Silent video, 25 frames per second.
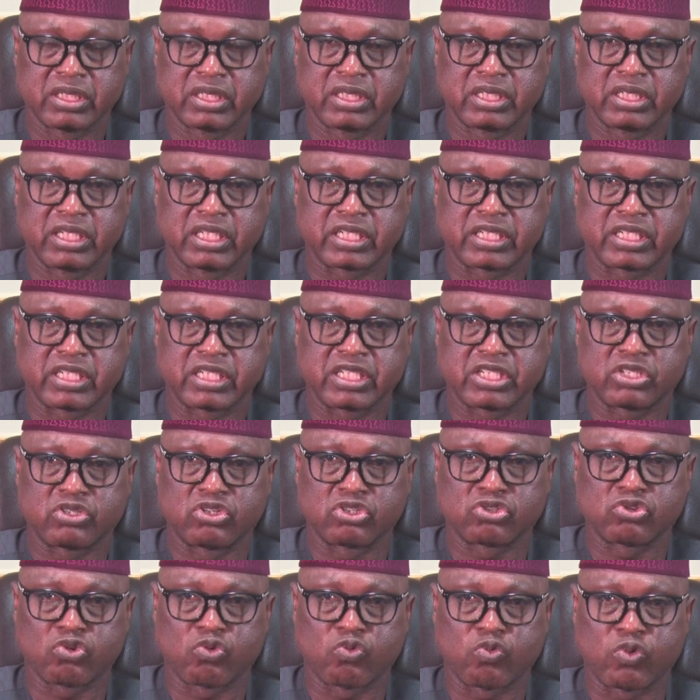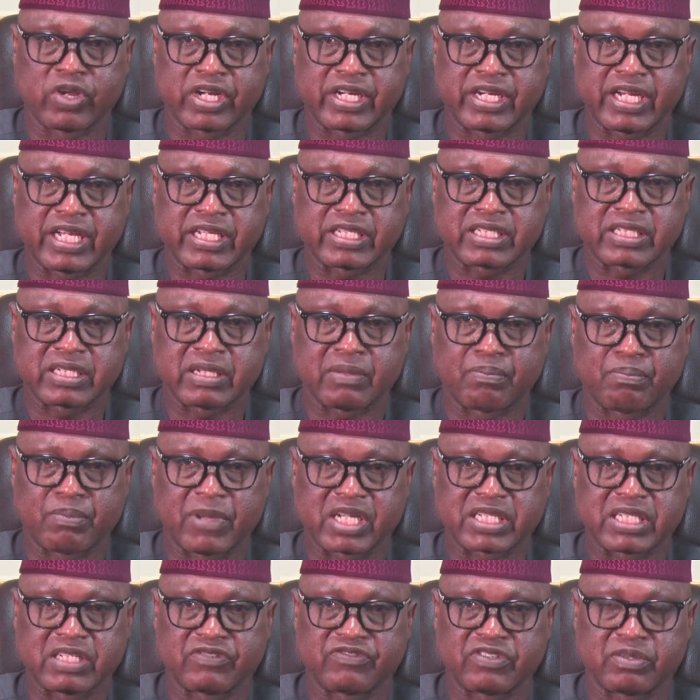Ekiti is going to witness
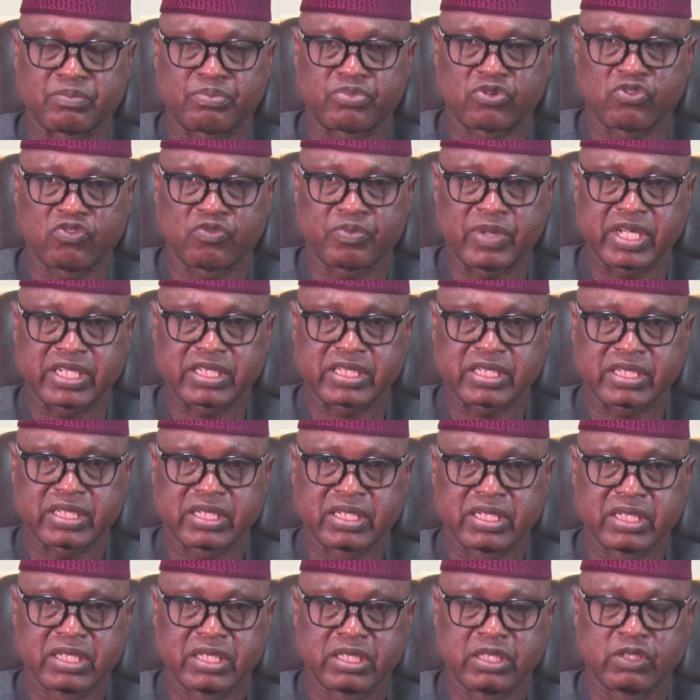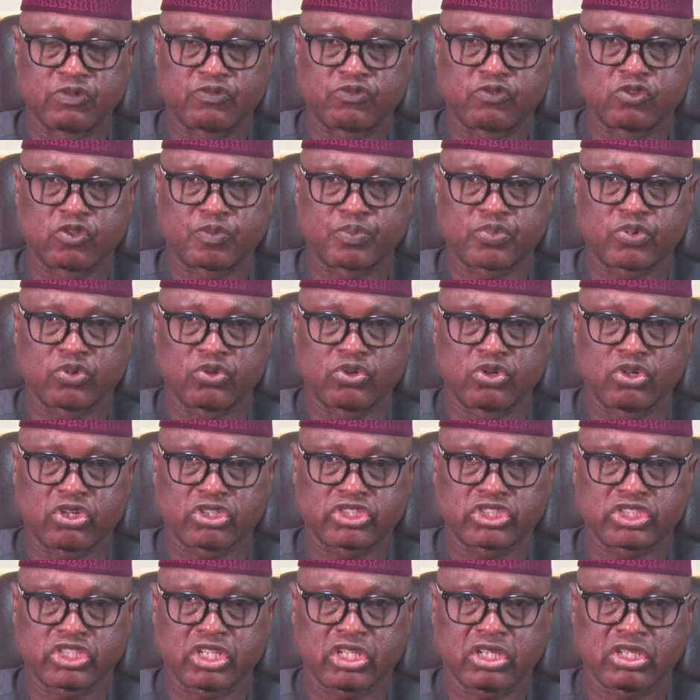massive improvement in food
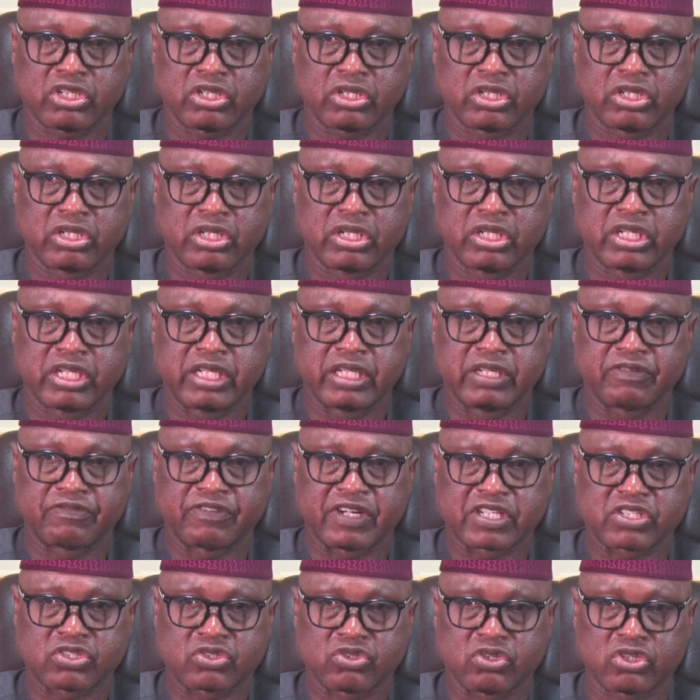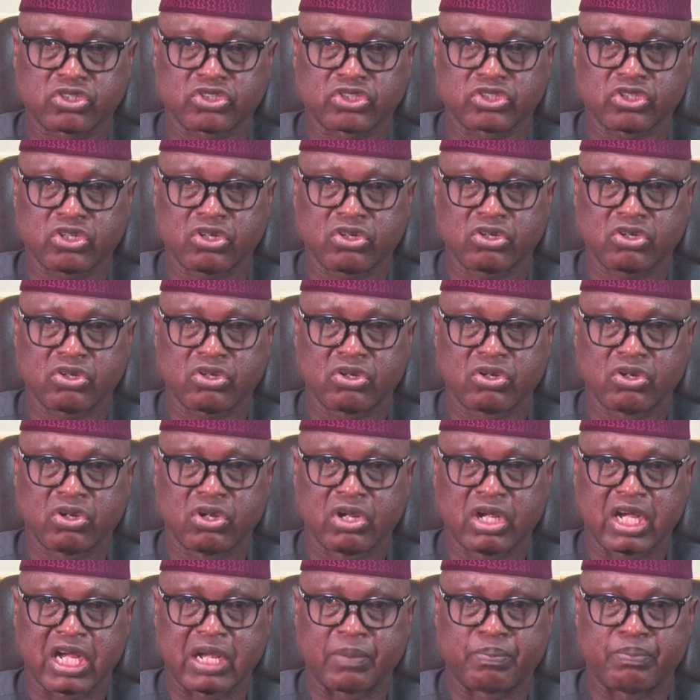production, infrastructure,
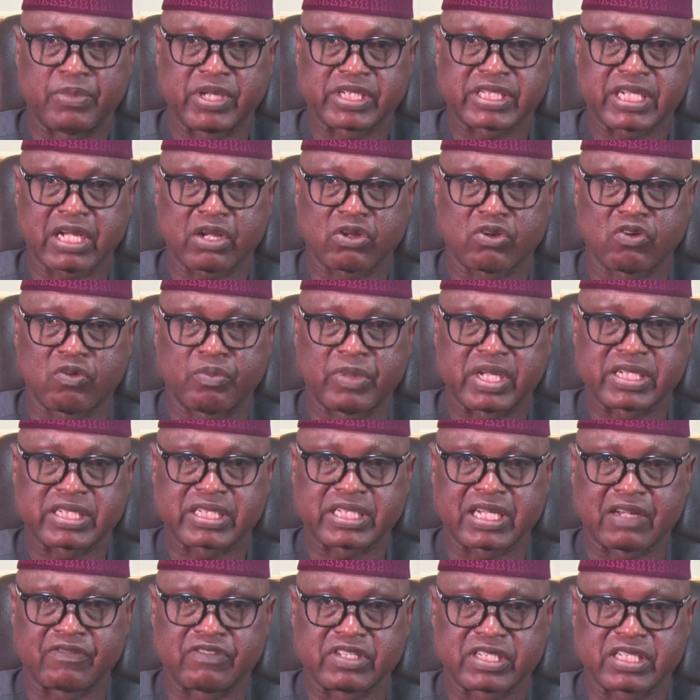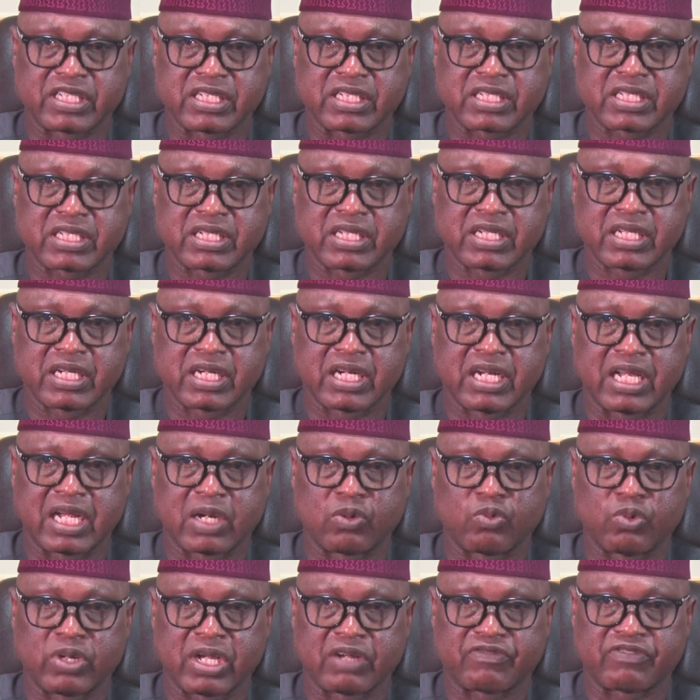and better government services than
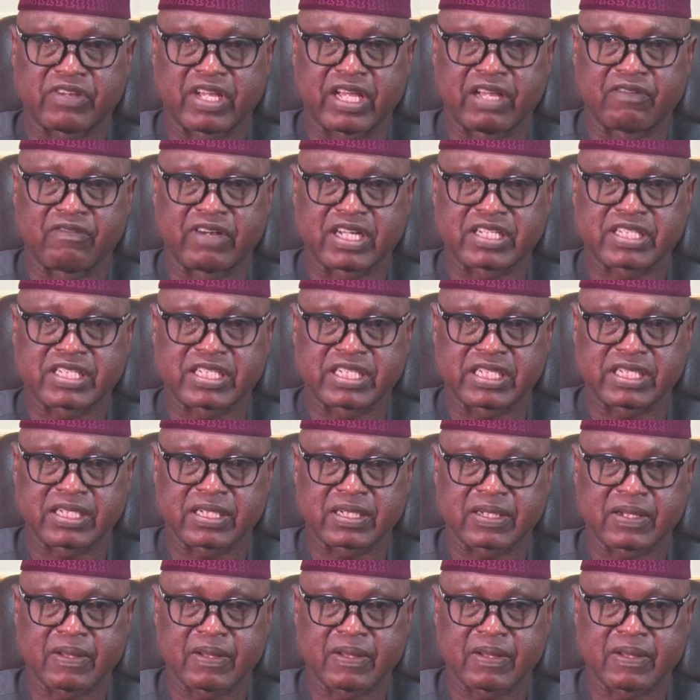we have ever seen.